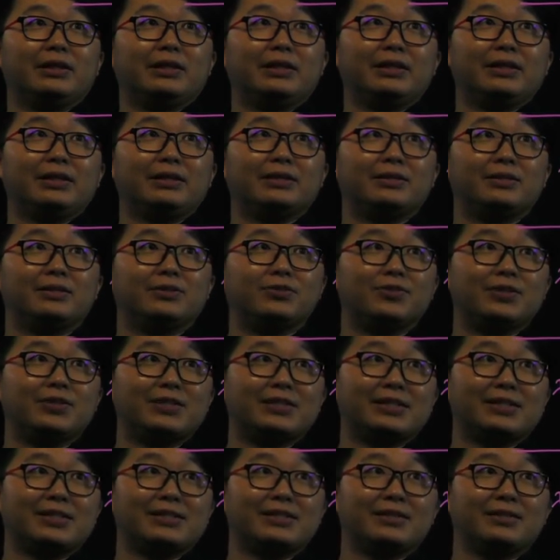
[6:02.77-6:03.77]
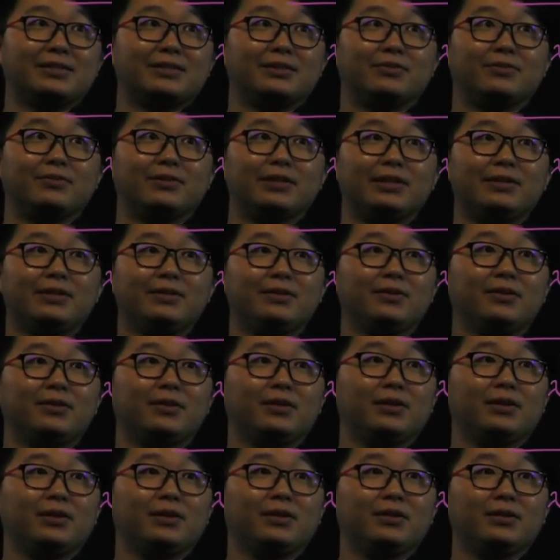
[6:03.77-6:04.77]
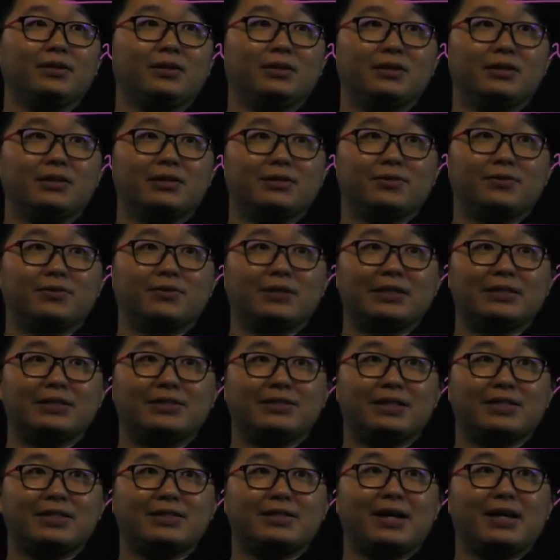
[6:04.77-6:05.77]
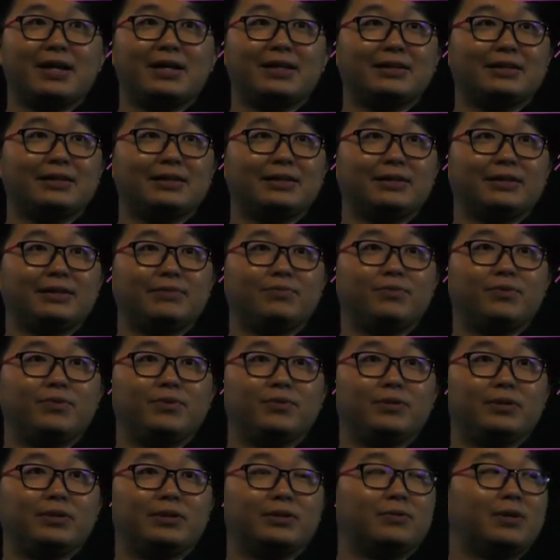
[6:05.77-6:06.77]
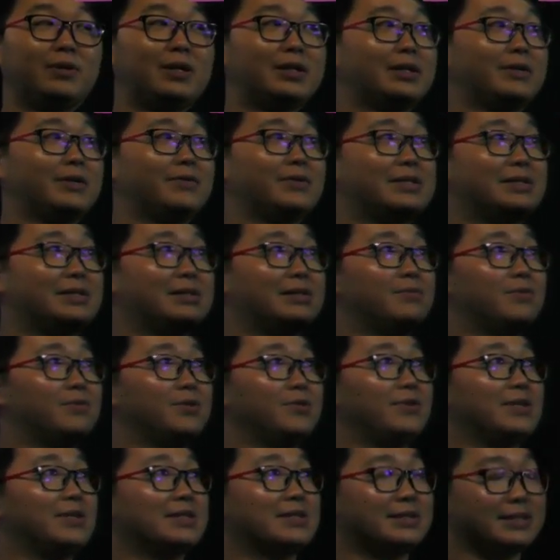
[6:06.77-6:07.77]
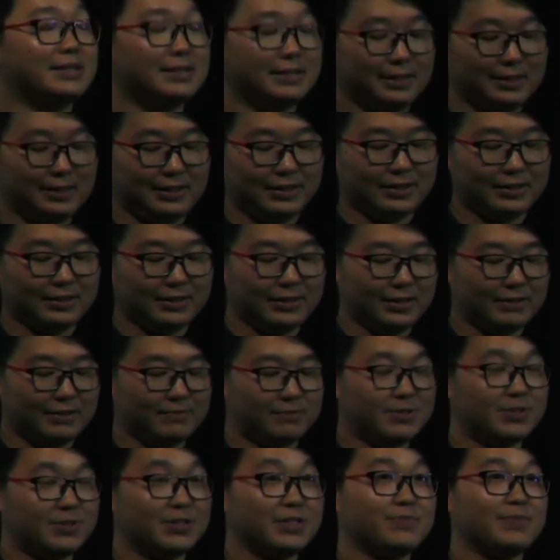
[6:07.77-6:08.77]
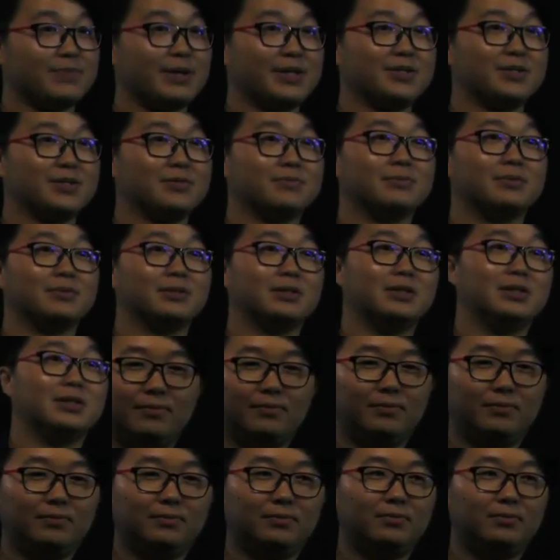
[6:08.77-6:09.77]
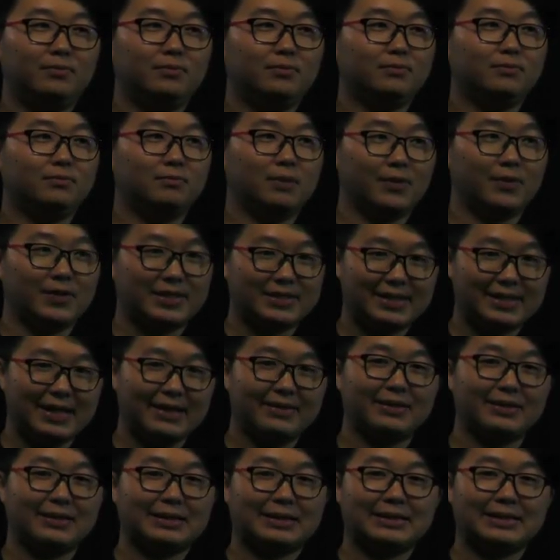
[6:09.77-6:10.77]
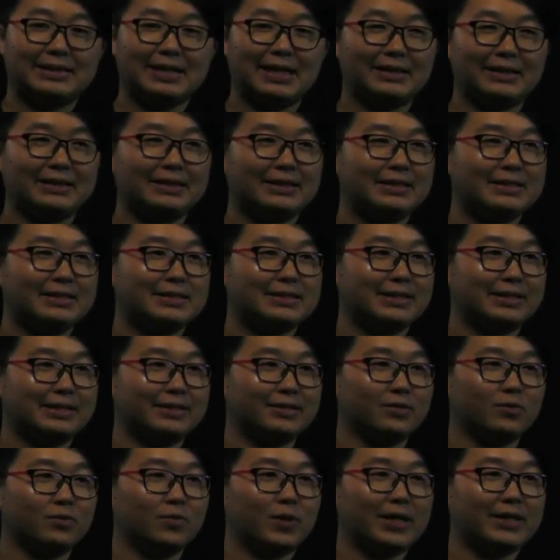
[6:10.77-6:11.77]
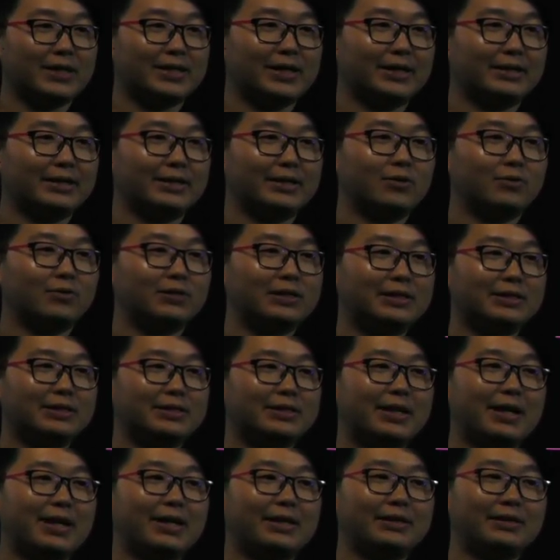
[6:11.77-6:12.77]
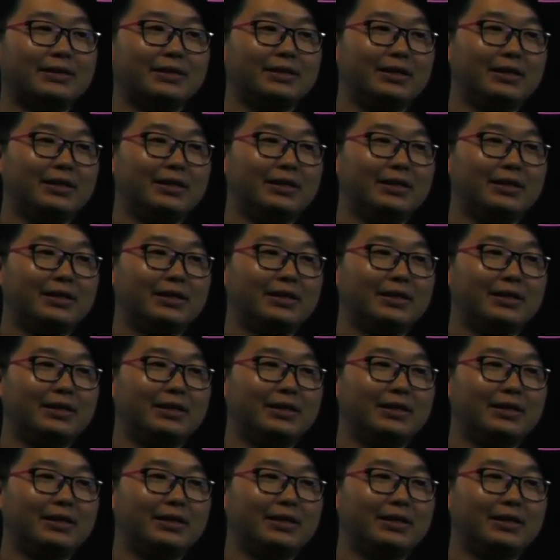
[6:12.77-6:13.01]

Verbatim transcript: in 360 degree. So it's just like the one that we've seen previously in the emission spectrum. But we set the detectors in a way that they only detect